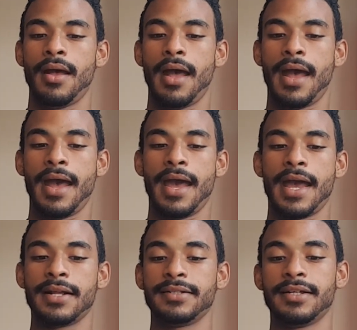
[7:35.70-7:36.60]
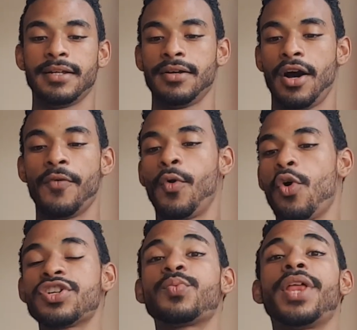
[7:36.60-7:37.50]
And, of
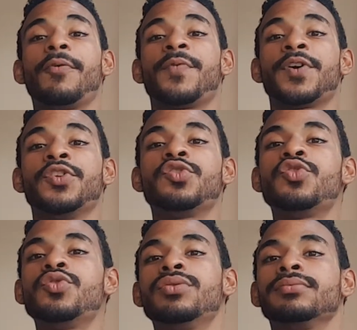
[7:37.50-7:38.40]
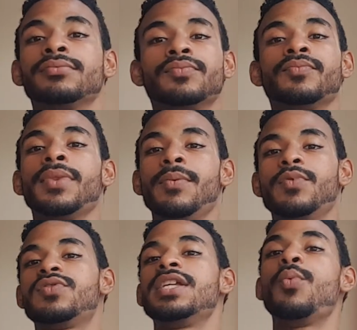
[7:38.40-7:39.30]
course, without further ado,
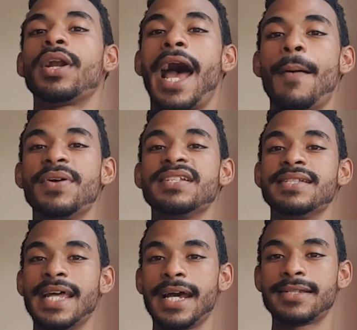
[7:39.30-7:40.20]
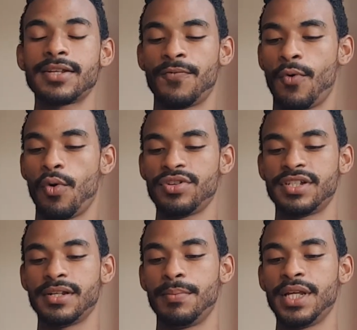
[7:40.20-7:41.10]
we'll see what happens next, of course,
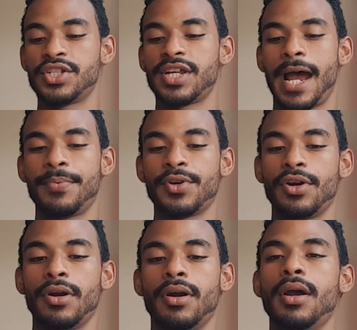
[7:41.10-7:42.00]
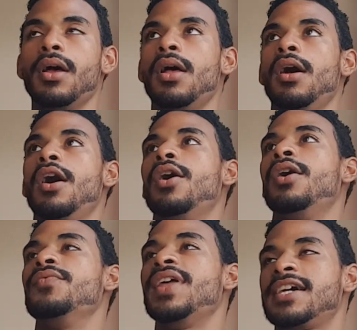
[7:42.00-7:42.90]
in the Bleach chapter
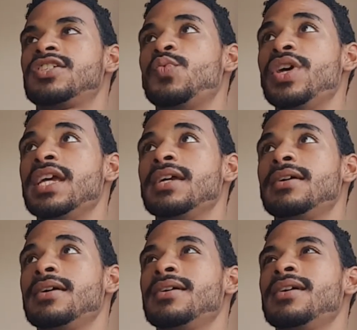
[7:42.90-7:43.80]
next week.